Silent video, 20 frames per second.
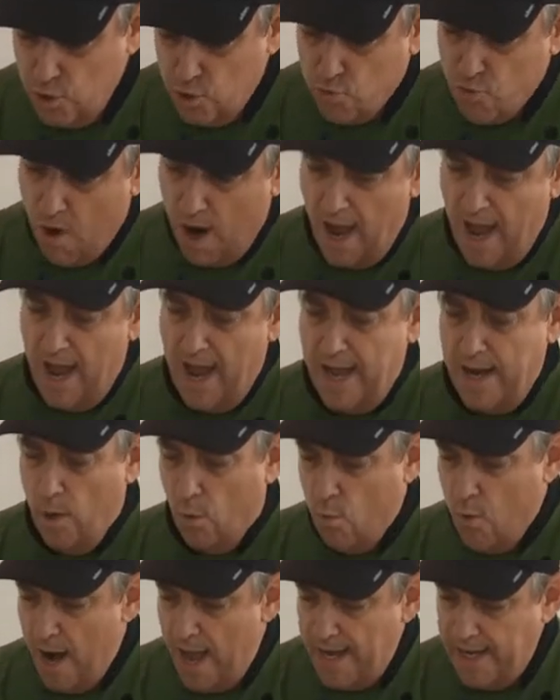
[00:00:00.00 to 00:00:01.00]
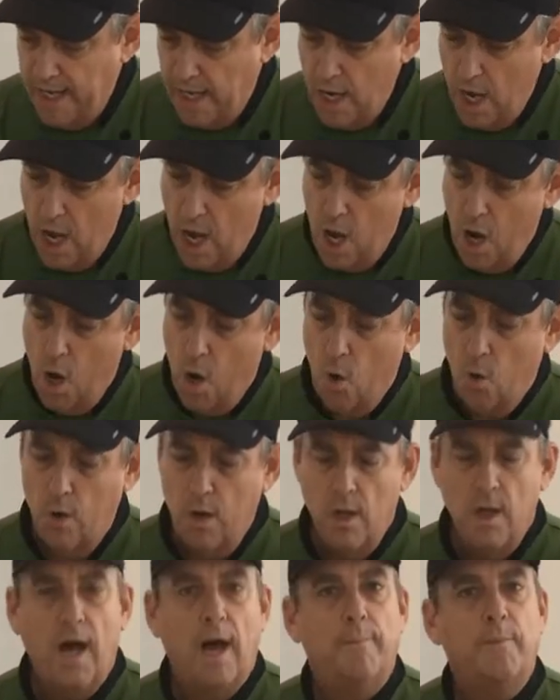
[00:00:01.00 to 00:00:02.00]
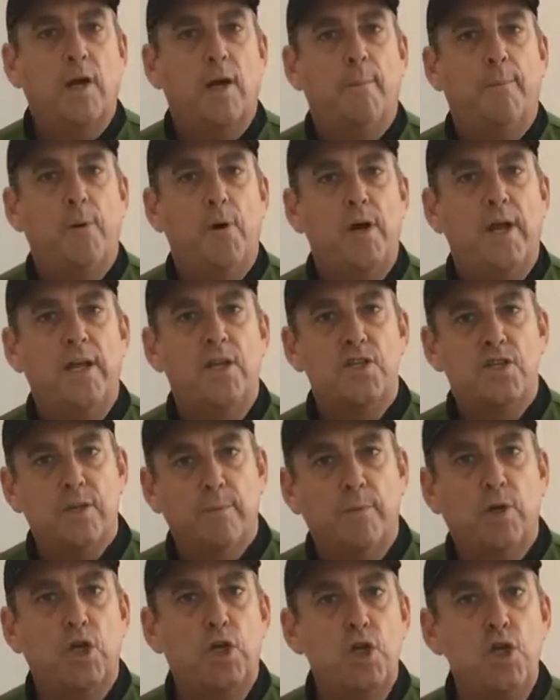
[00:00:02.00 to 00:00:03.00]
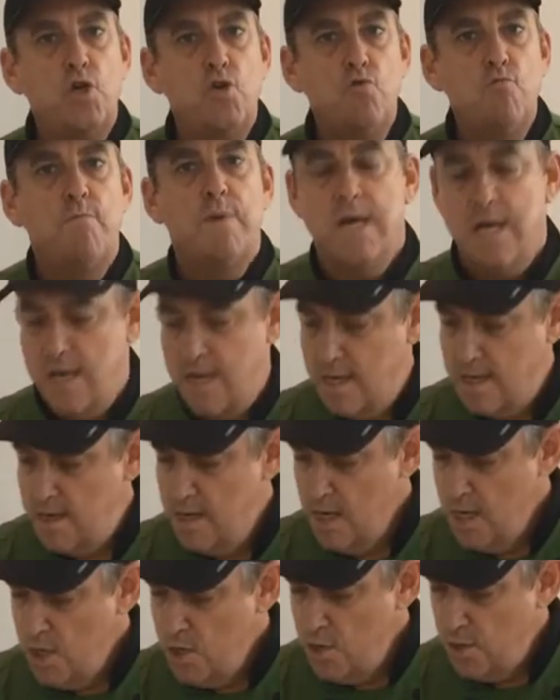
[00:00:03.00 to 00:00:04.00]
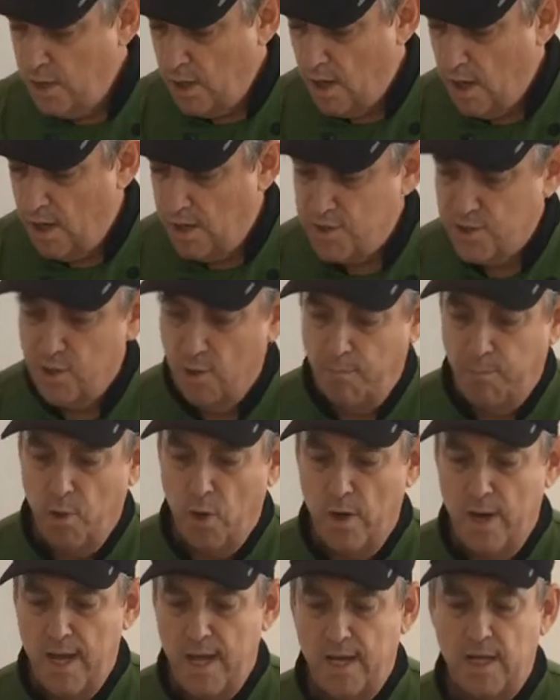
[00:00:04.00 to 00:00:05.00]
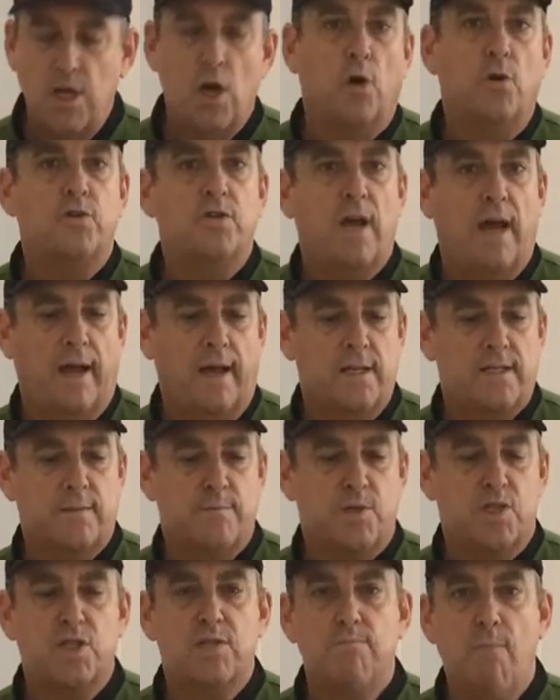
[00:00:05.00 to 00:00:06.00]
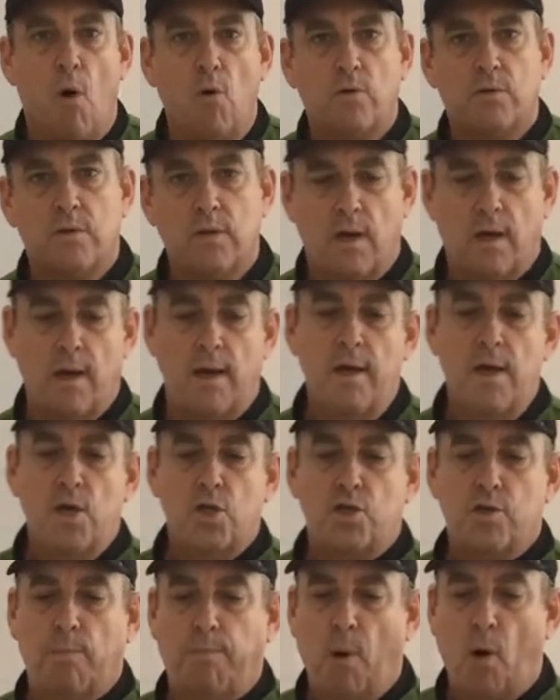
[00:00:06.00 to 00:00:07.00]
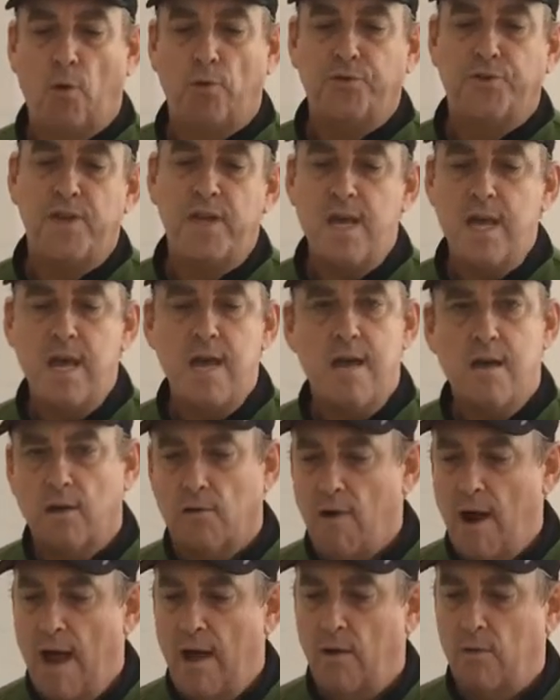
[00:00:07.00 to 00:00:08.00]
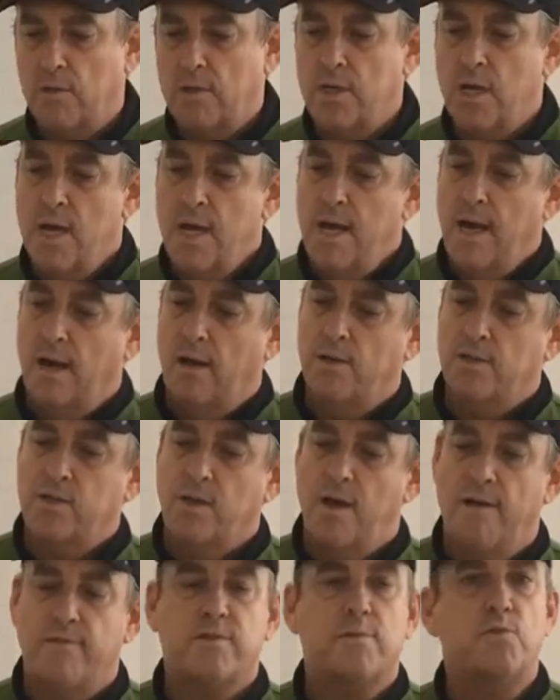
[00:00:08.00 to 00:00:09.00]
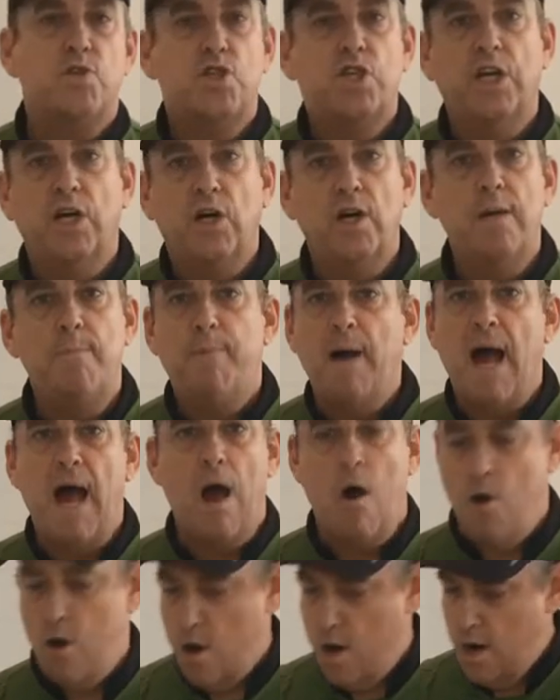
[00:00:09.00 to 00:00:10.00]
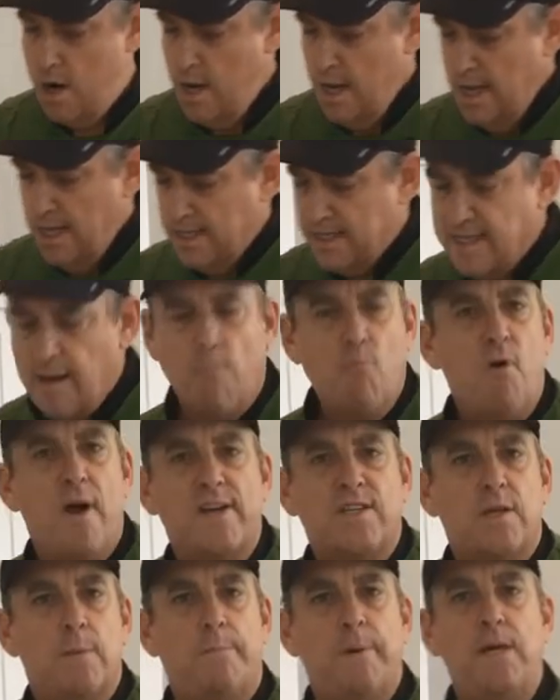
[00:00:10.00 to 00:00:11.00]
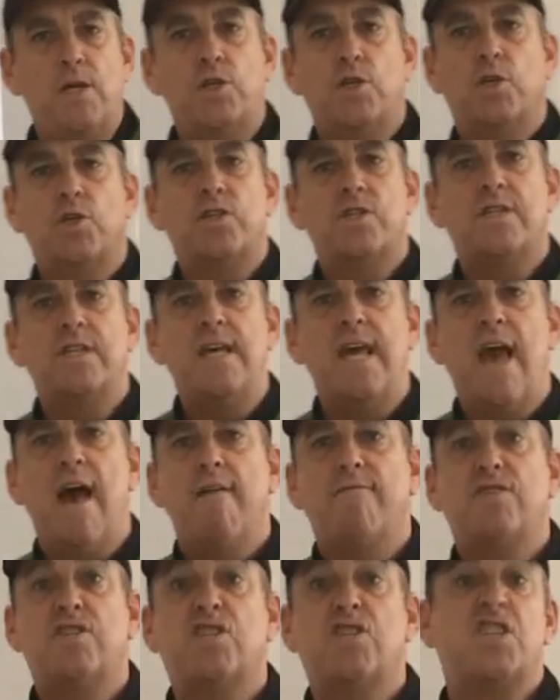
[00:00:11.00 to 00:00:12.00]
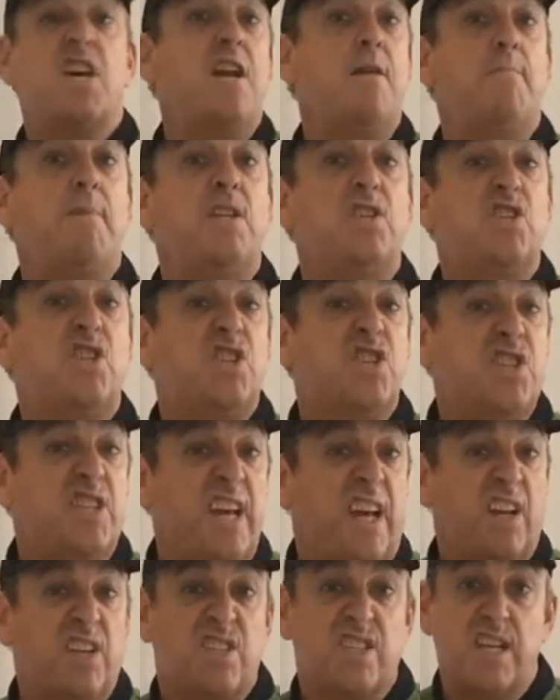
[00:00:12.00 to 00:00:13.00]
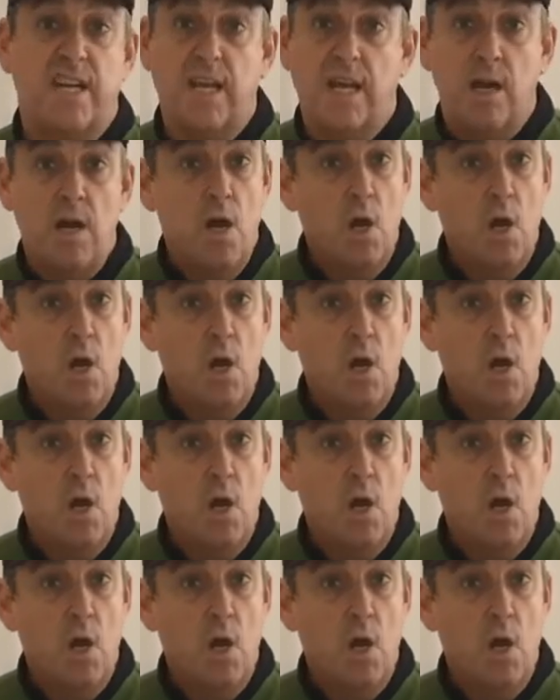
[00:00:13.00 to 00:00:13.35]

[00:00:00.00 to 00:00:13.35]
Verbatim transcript: dried oregano. I'm going to put in some cumin. You could also put in, you know, so I got some smoked uh, chipotle here ground. I also have some chili powder. Some recipes you'll see have cinnamon sticks in it,